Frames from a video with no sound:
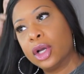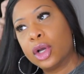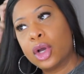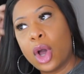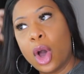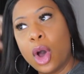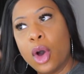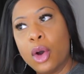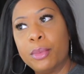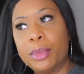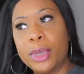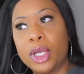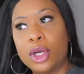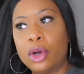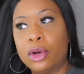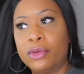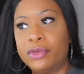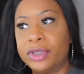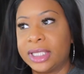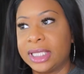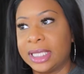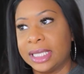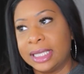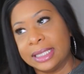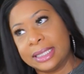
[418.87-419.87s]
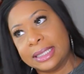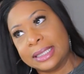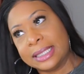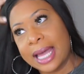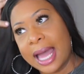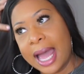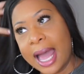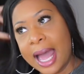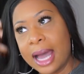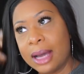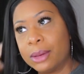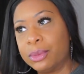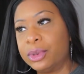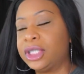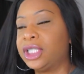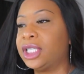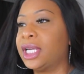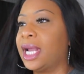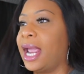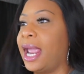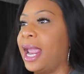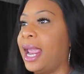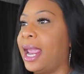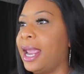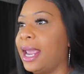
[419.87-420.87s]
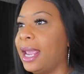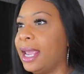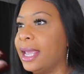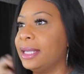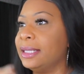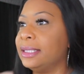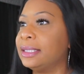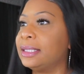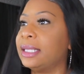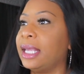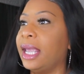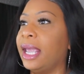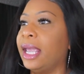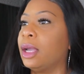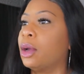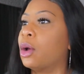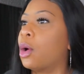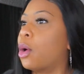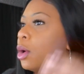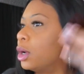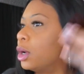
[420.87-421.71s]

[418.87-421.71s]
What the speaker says: comb it over to the side with your hands and go